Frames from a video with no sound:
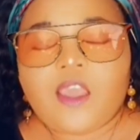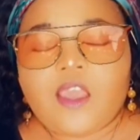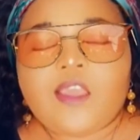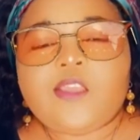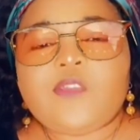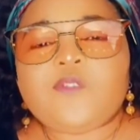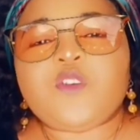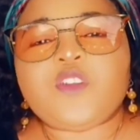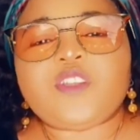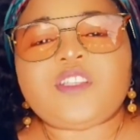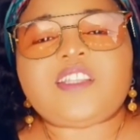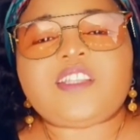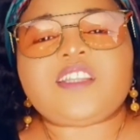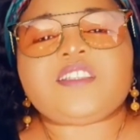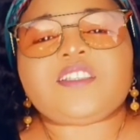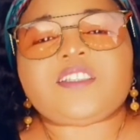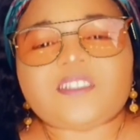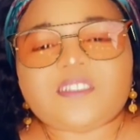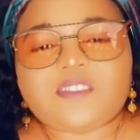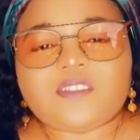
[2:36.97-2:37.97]
If only
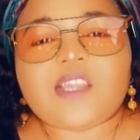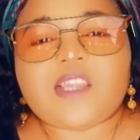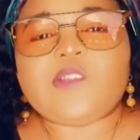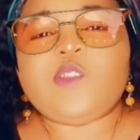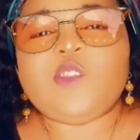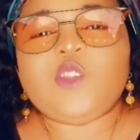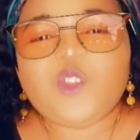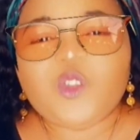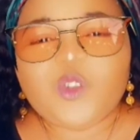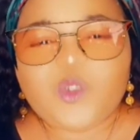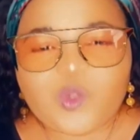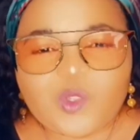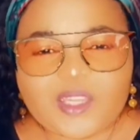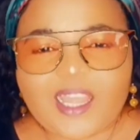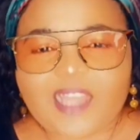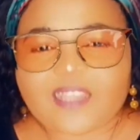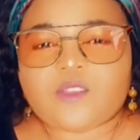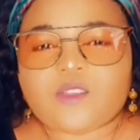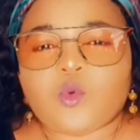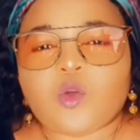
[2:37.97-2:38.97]
the children knew
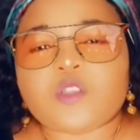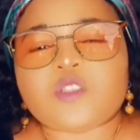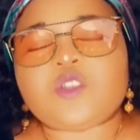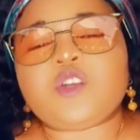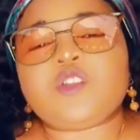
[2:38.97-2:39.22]
that it was